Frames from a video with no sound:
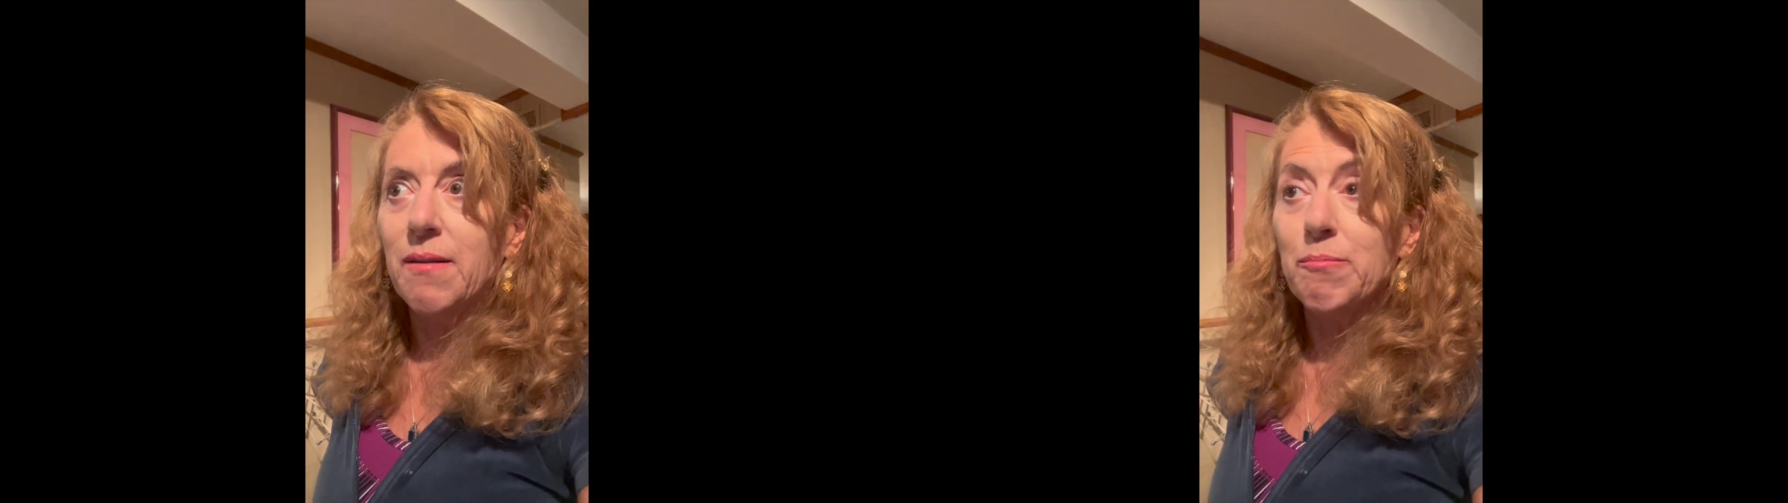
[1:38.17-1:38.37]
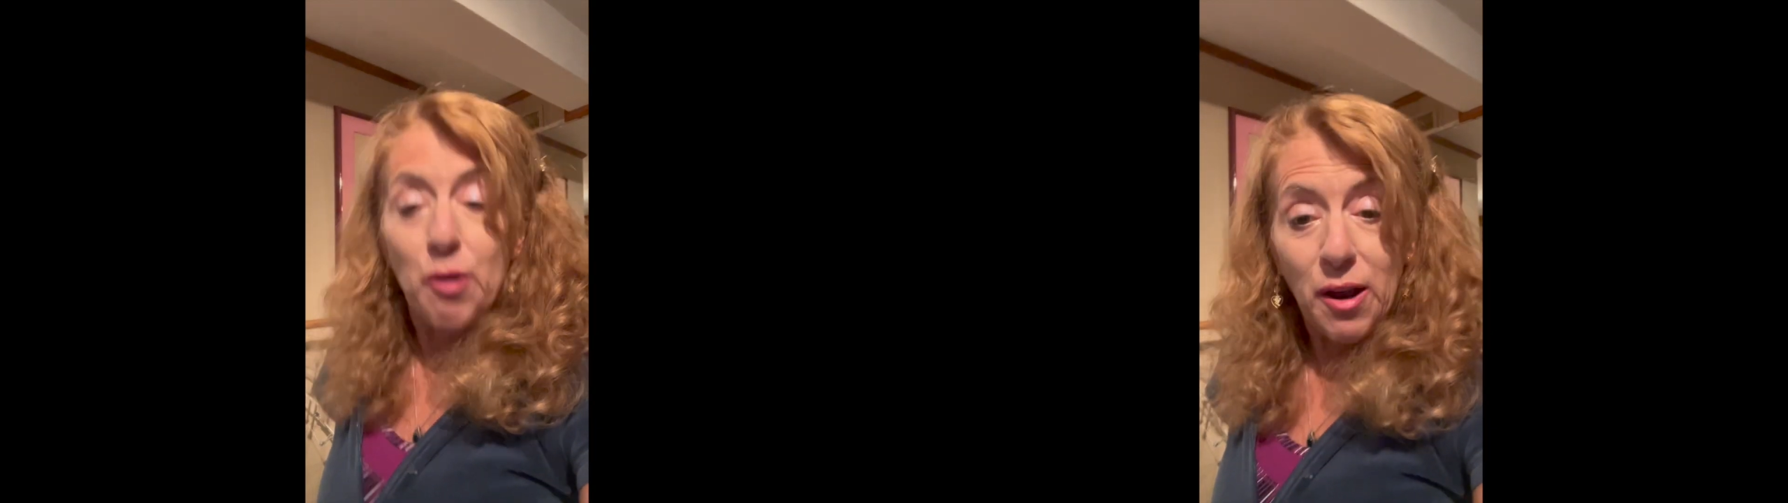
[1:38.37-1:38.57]

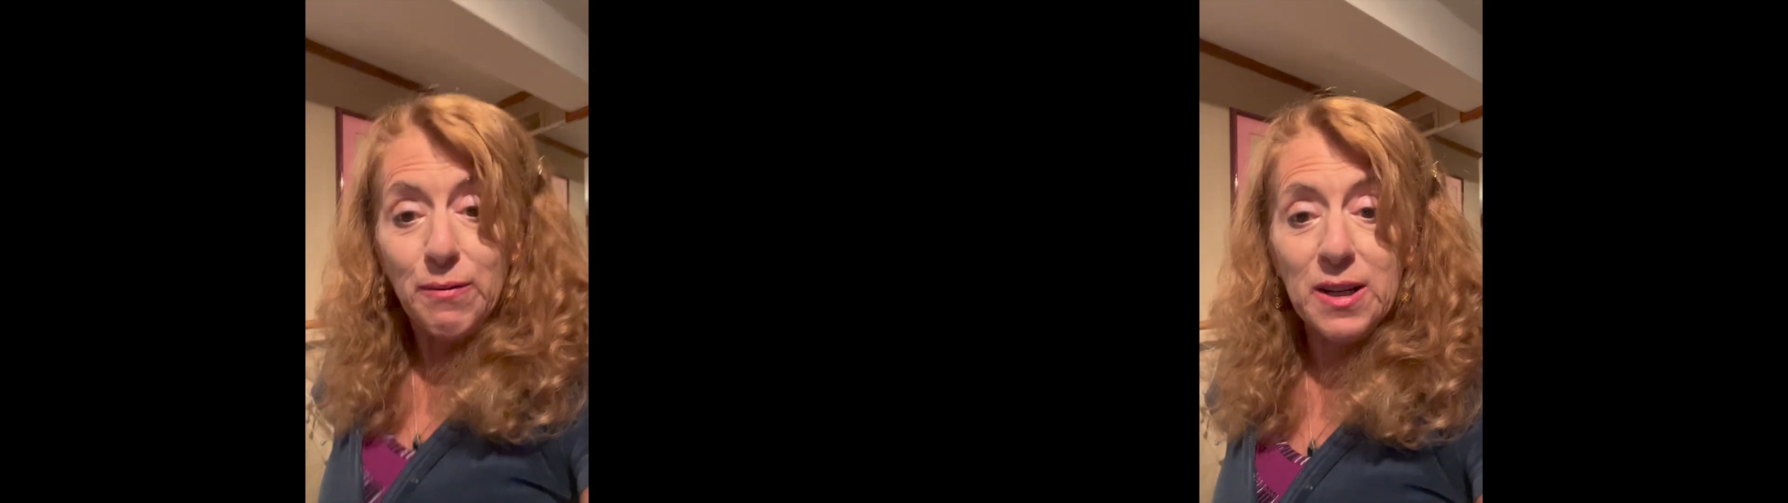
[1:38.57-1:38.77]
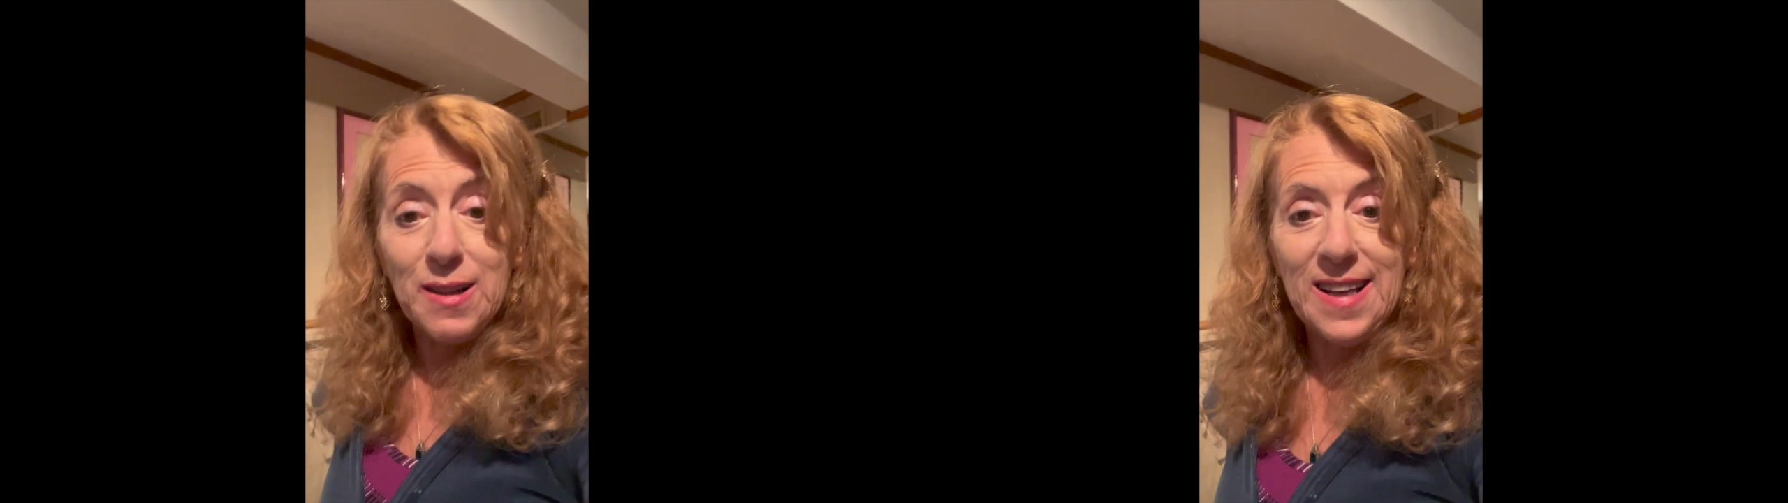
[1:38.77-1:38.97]

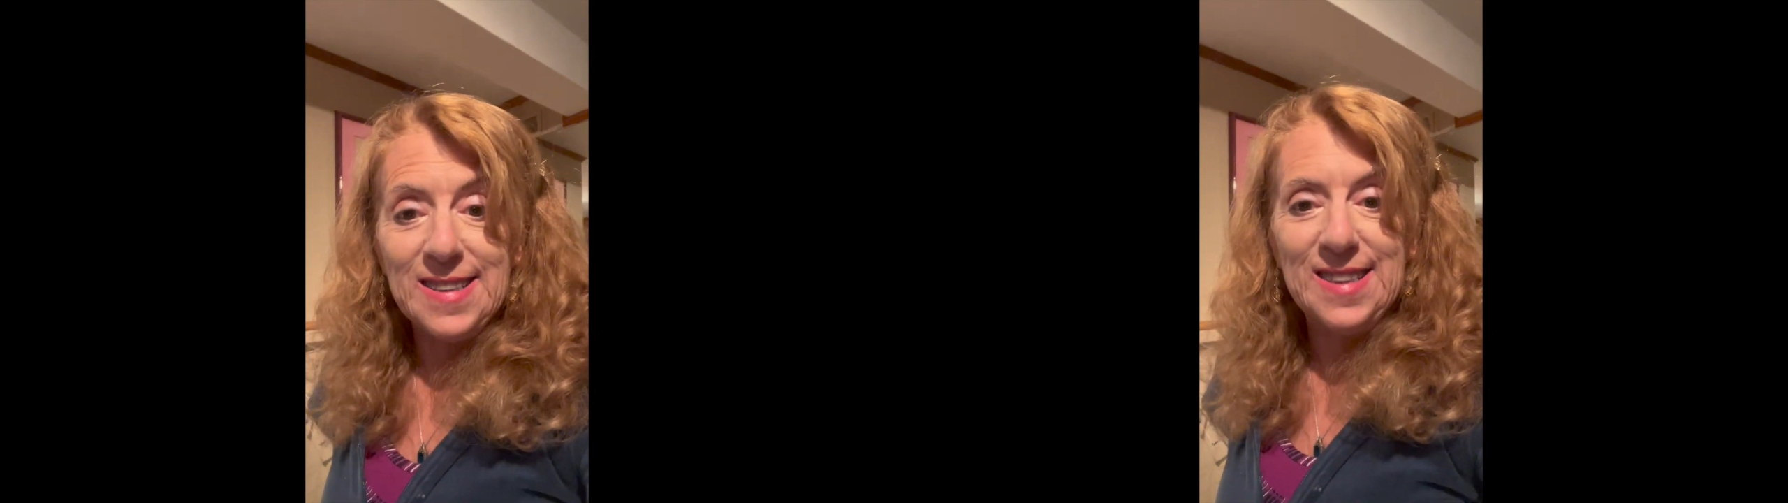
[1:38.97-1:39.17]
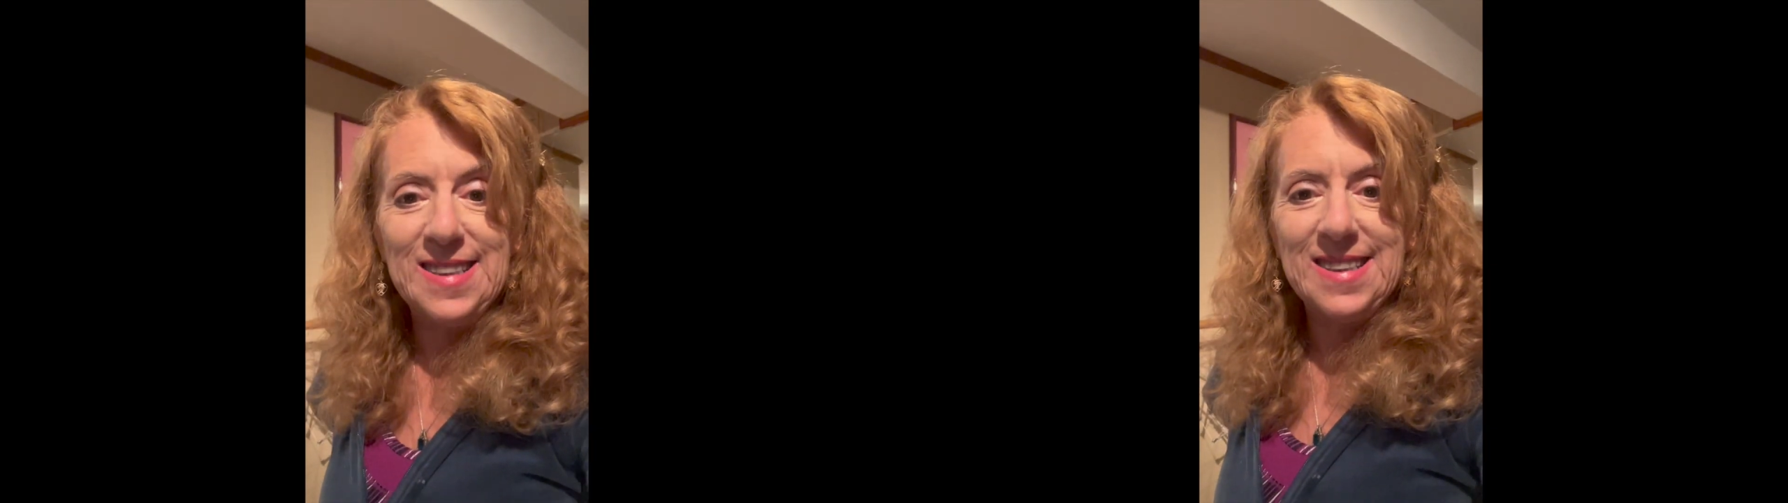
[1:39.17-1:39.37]
private
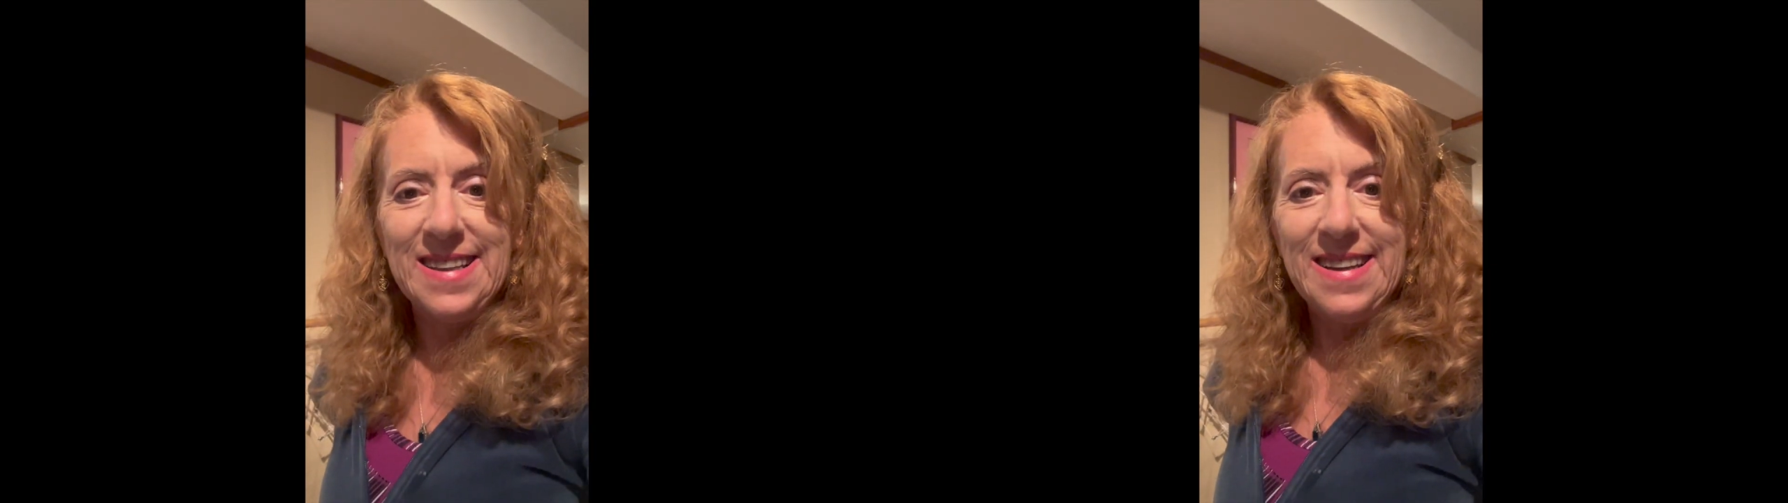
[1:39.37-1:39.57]
classes,